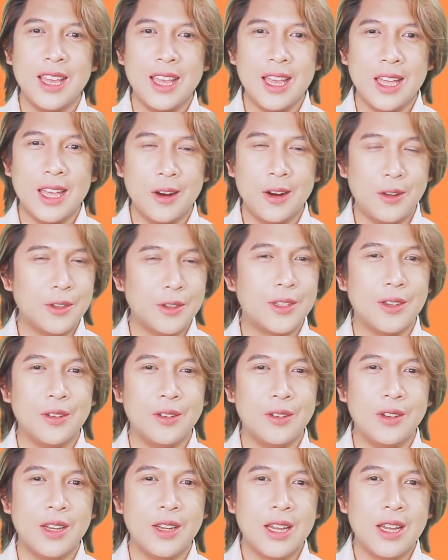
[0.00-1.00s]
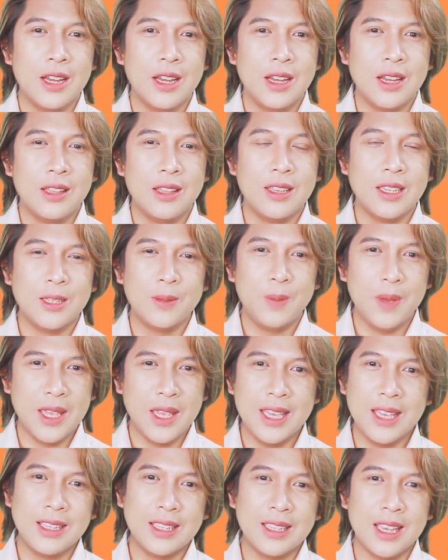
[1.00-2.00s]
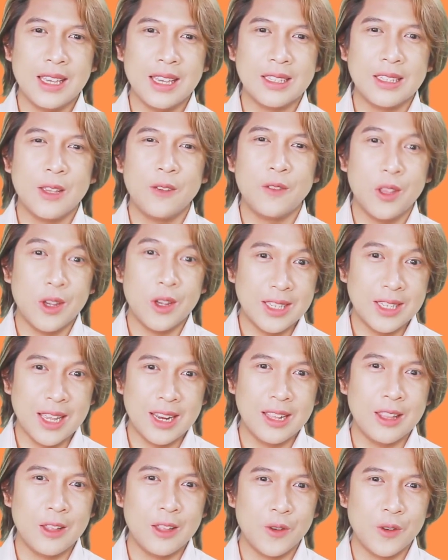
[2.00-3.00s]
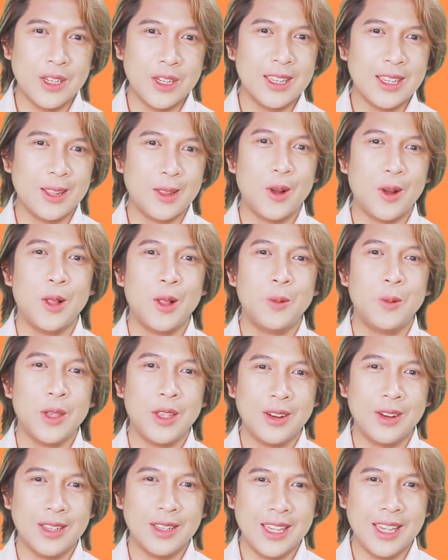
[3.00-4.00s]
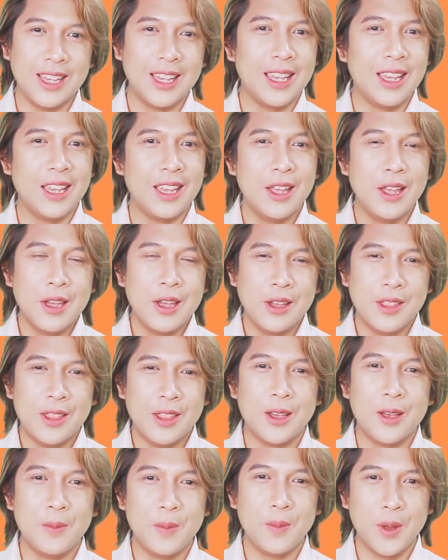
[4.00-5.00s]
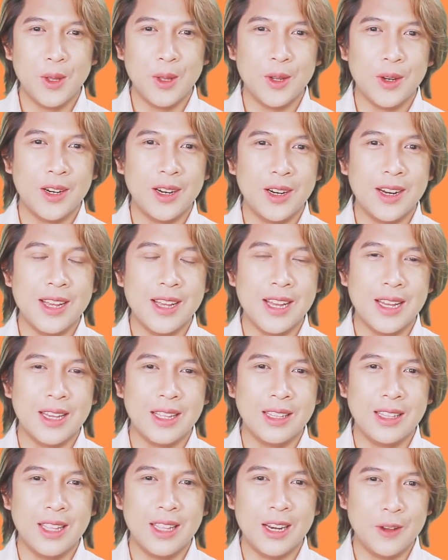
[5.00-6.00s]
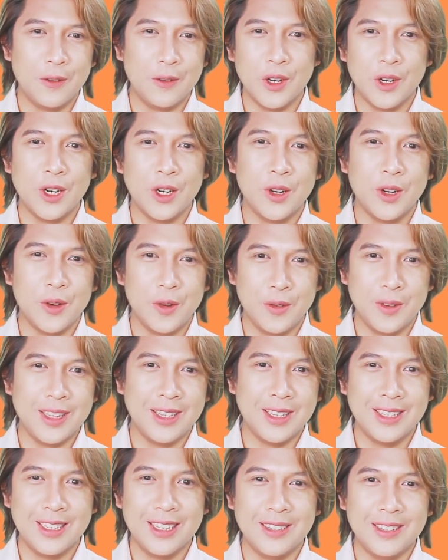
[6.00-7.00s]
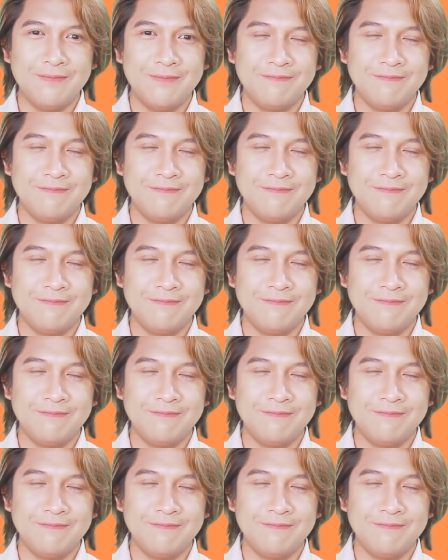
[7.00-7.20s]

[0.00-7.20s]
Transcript: and also the speaking test if there's any difference at all when you're taking the computer delivered OET.